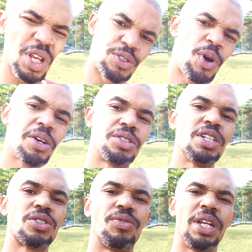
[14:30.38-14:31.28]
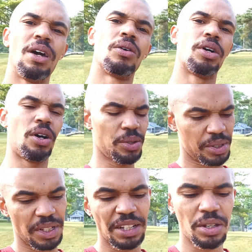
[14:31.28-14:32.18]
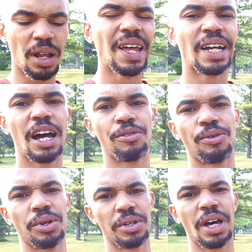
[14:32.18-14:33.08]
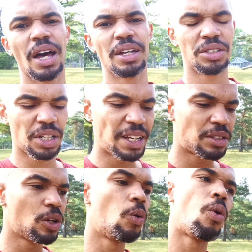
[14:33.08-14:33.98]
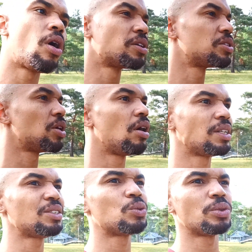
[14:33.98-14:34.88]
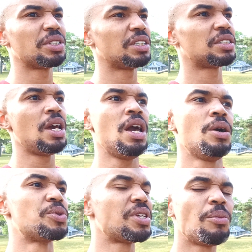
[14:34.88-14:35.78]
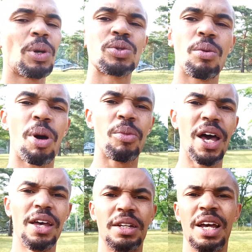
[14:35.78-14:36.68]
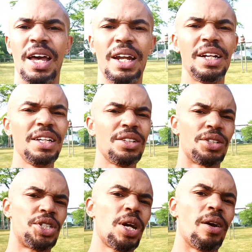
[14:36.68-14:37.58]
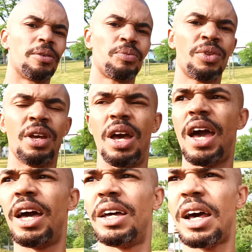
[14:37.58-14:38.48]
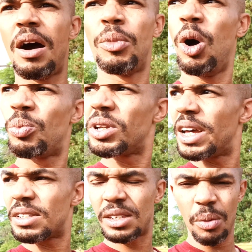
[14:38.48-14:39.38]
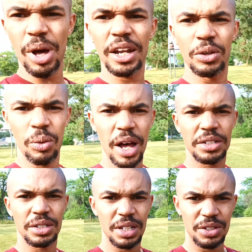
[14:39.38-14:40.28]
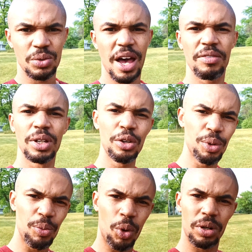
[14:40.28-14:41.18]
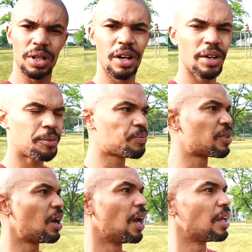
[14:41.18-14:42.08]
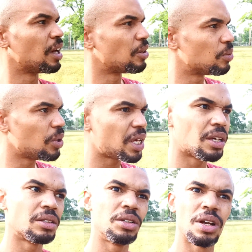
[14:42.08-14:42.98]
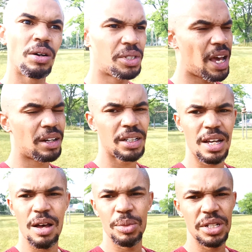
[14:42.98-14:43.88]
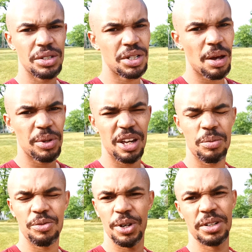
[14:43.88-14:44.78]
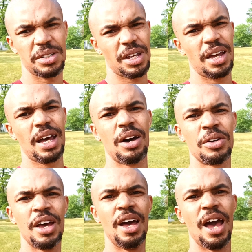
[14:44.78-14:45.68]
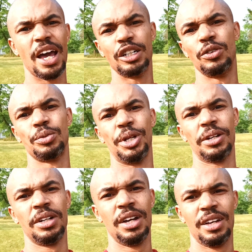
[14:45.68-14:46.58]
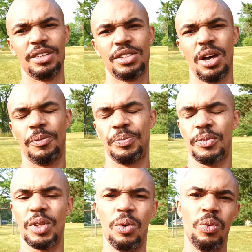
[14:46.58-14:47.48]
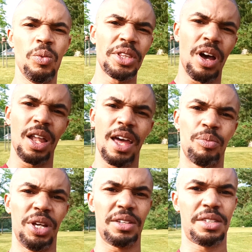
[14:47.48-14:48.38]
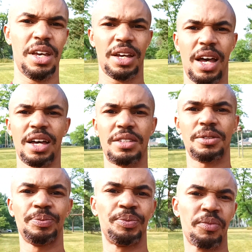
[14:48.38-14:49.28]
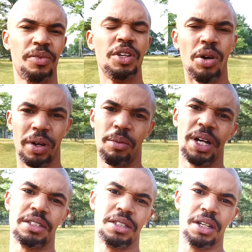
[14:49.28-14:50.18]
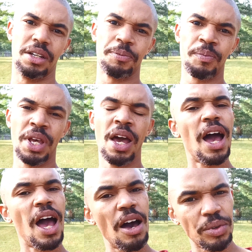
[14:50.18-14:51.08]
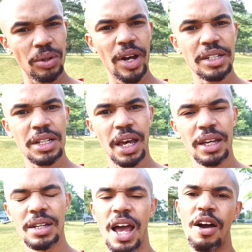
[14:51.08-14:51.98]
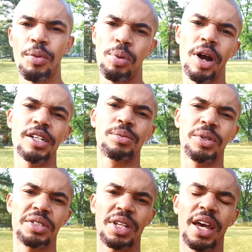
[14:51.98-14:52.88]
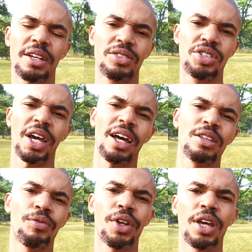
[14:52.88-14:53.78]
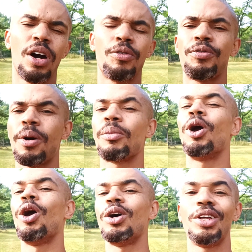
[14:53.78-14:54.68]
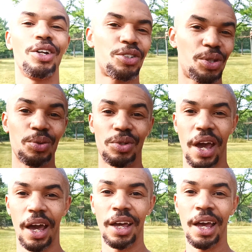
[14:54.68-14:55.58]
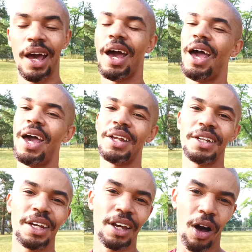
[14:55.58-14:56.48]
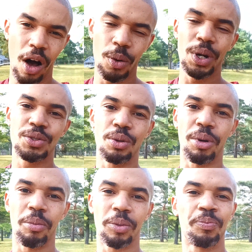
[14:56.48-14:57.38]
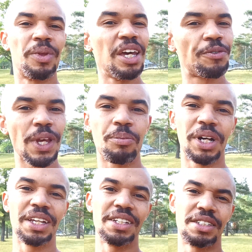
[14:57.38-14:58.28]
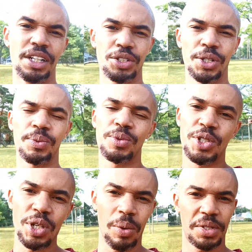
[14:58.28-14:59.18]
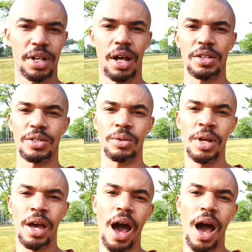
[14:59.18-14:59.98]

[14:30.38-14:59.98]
As far as this video goes, that's all I got for you guys. Nice little walk and talk. This was just it was something that was on my mind, and I needed to share it. And I'm hoping that somebody who watches this will have a little bit more clarity, and then we can, you know, down in the comments, chop it up, figure this thing out, and go from here. So, with all that being said, guys, you know what I'm about to tell you. Have a great day. Have a prosperous day. Check out the video from earlier today. And always remember, if that money is digital, so is the hustle.